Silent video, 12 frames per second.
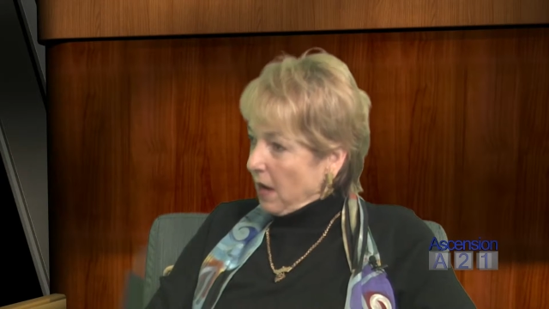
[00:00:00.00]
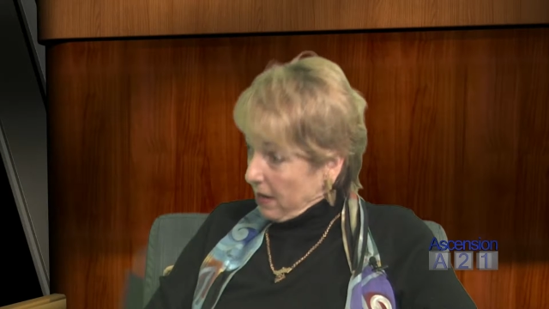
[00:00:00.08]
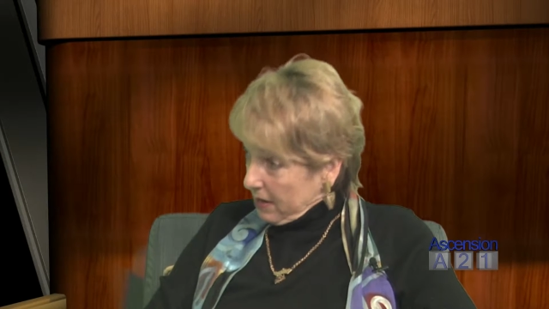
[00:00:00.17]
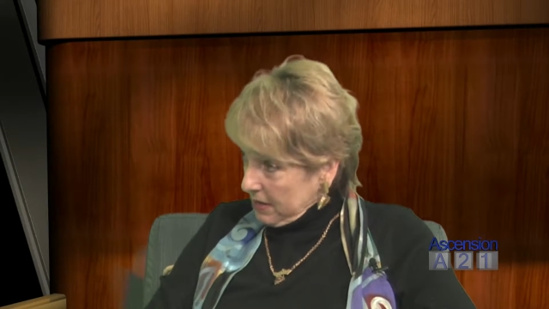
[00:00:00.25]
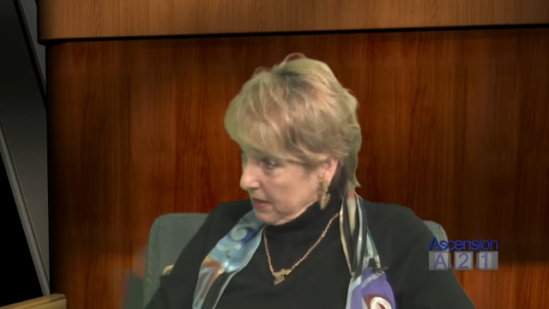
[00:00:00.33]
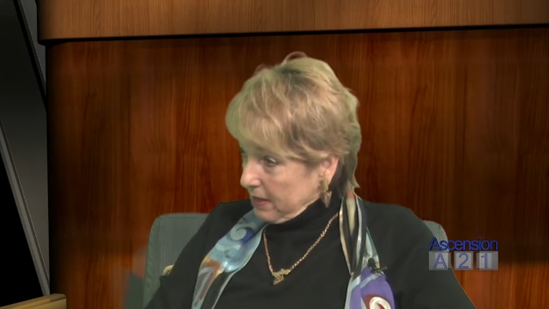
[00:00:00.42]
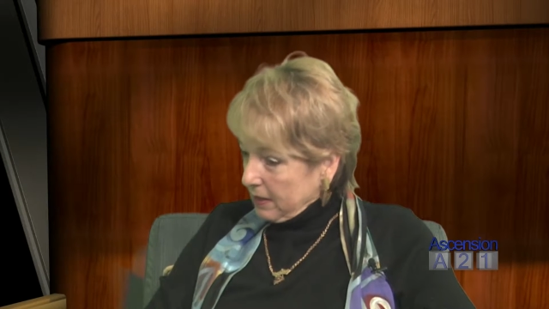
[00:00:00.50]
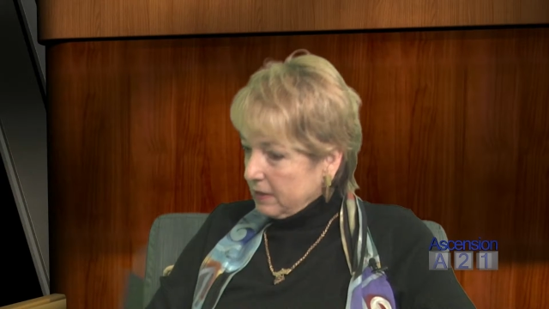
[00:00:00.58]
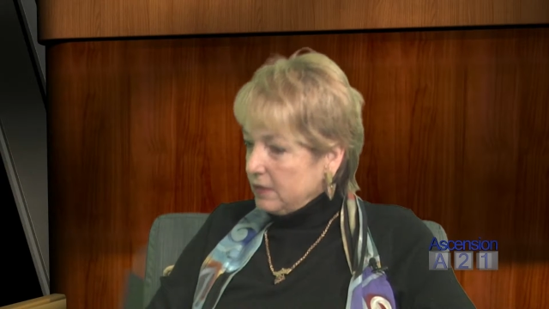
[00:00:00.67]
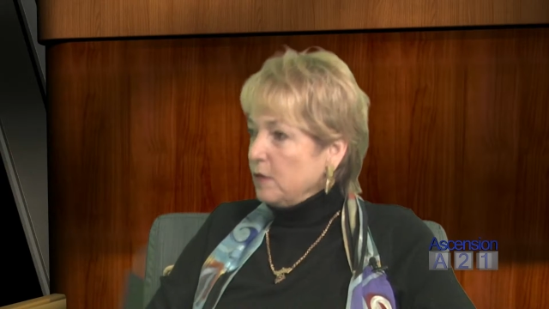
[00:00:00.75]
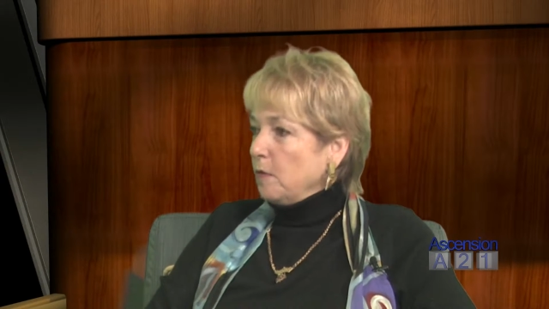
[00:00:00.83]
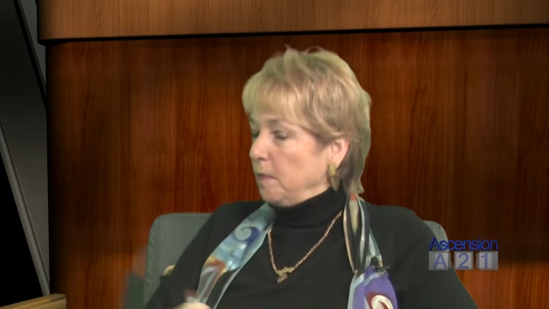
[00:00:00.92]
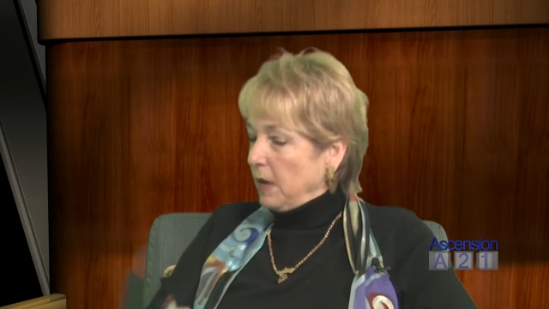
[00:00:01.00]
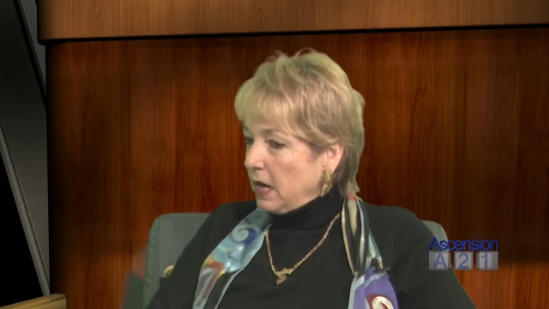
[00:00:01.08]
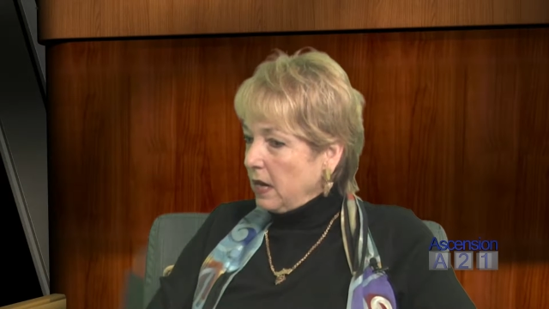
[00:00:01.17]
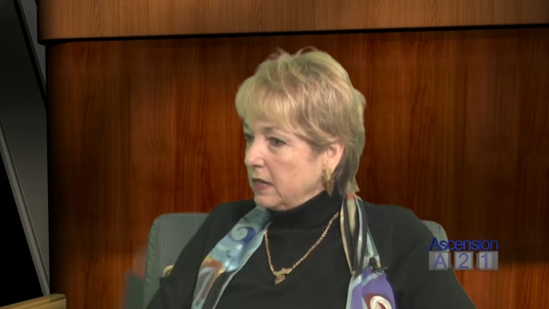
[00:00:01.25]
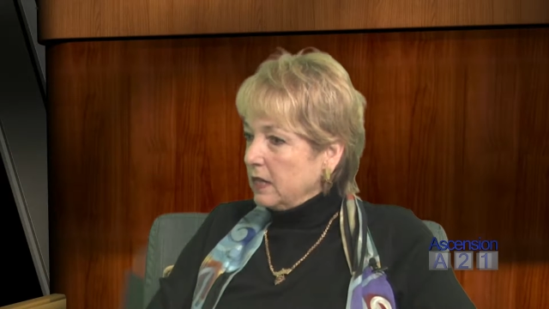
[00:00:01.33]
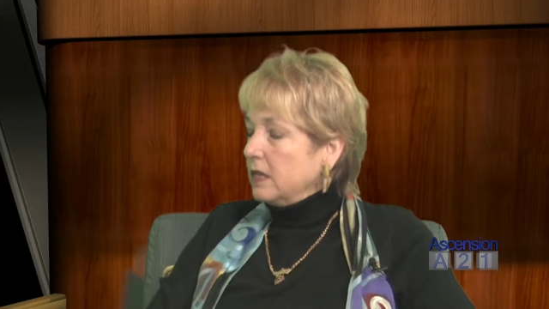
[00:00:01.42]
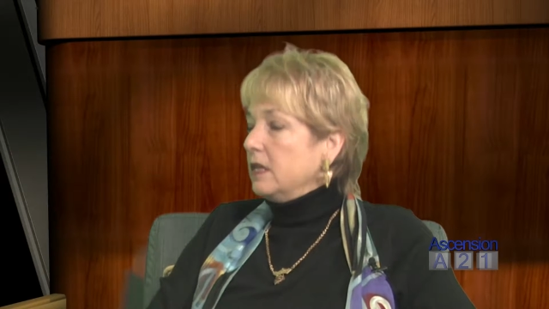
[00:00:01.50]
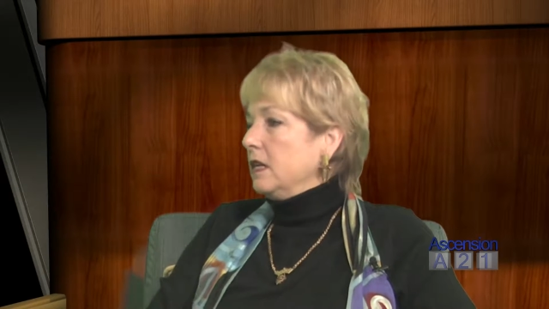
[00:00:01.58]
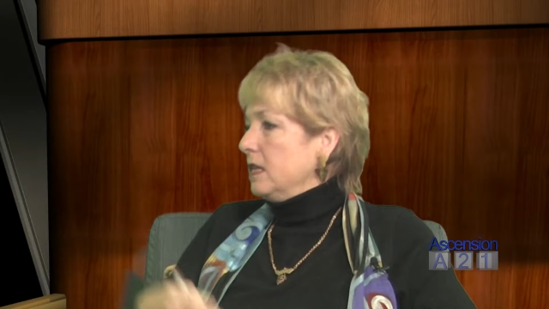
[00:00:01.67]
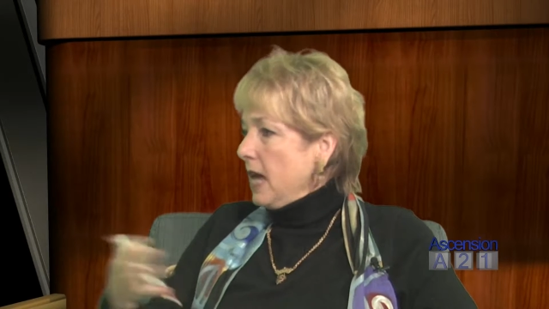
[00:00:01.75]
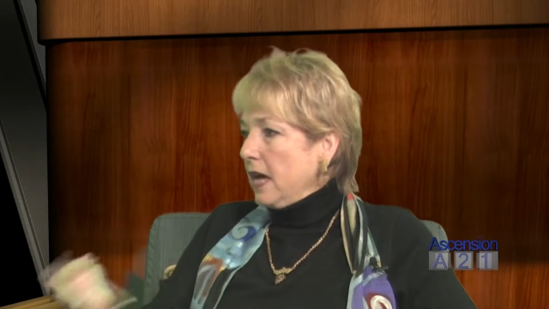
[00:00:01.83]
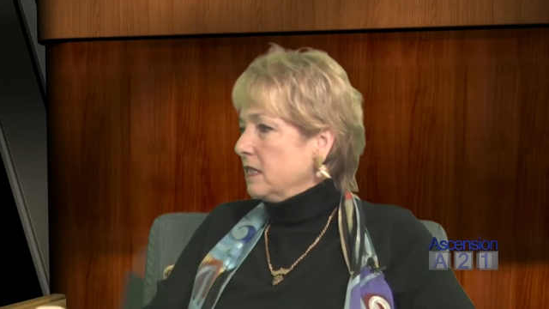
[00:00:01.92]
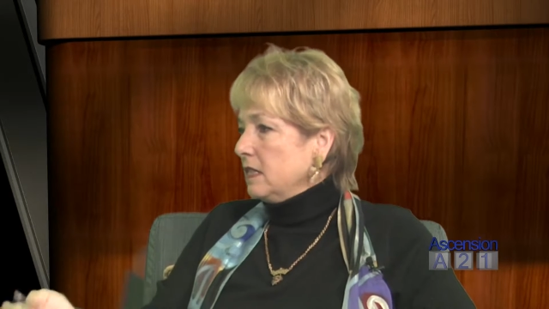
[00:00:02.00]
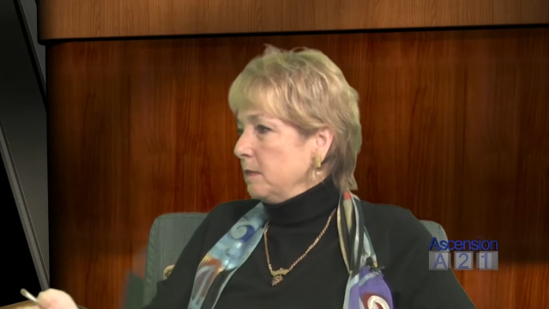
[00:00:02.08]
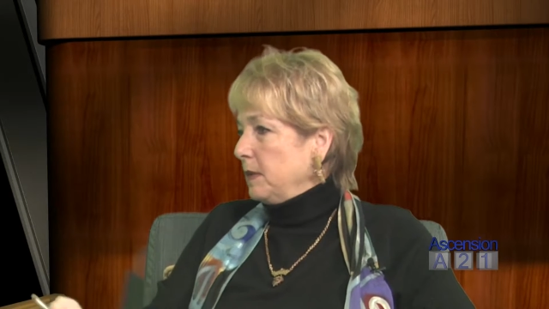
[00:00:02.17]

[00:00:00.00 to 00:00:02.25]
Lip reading: And years, but it has to be